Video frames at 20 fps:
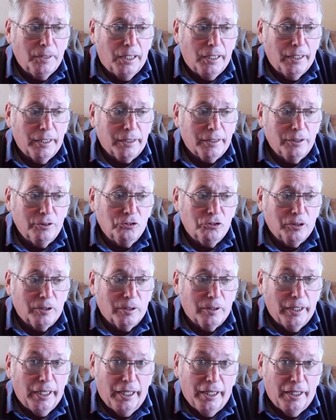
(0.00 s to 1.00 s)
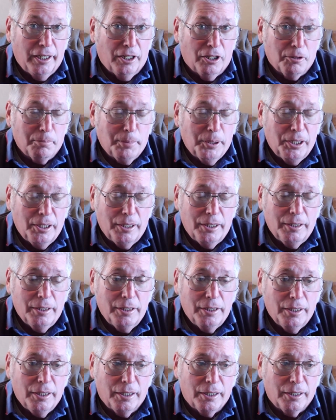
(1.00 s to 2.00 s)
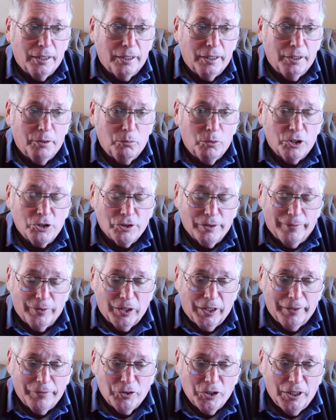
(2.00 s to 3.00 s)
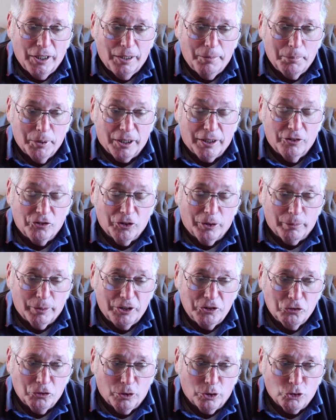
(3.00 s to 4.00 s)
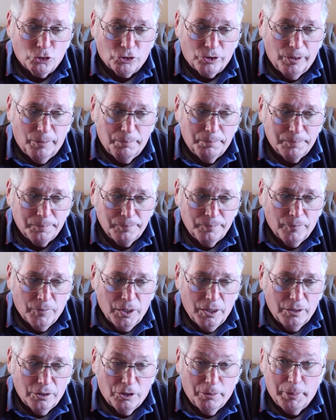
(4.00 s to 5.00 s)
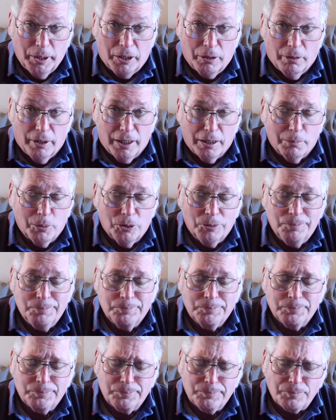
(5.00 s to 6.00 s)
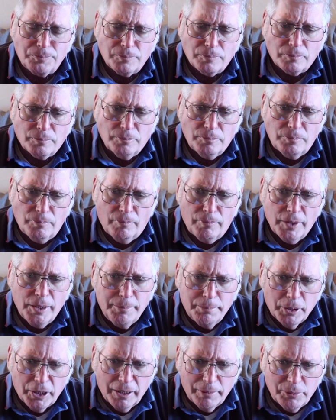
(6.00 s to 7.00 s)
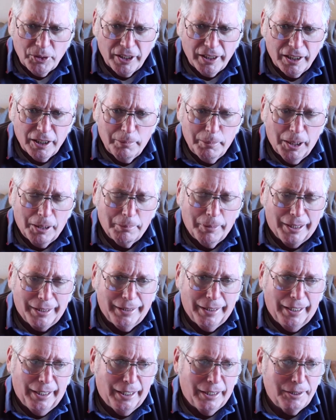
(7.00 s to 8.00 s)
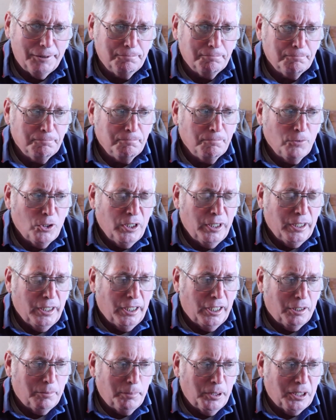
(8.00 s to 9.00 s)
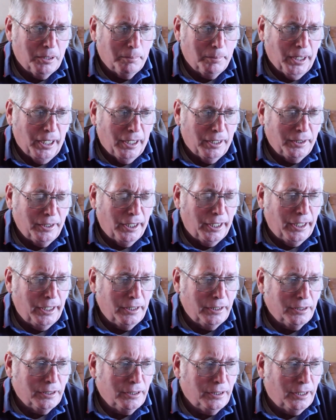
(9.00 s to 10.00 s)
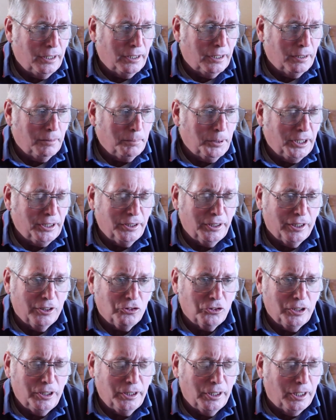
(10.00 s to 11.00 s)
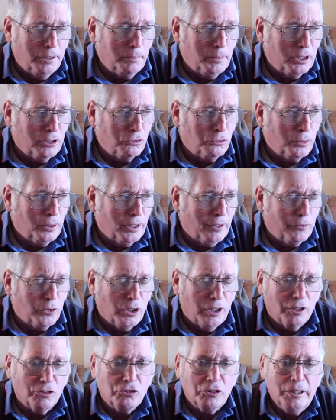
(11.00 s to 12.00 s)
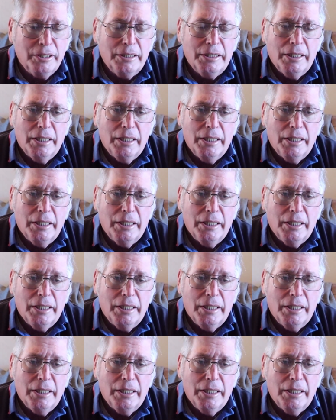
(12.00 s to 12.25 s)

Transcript: I consider AARP and Wish of a Lifetime, because I researched them, to be credible. But I'm thinking about my dad. It had been a bad night, PTSD nightmares, whatever else.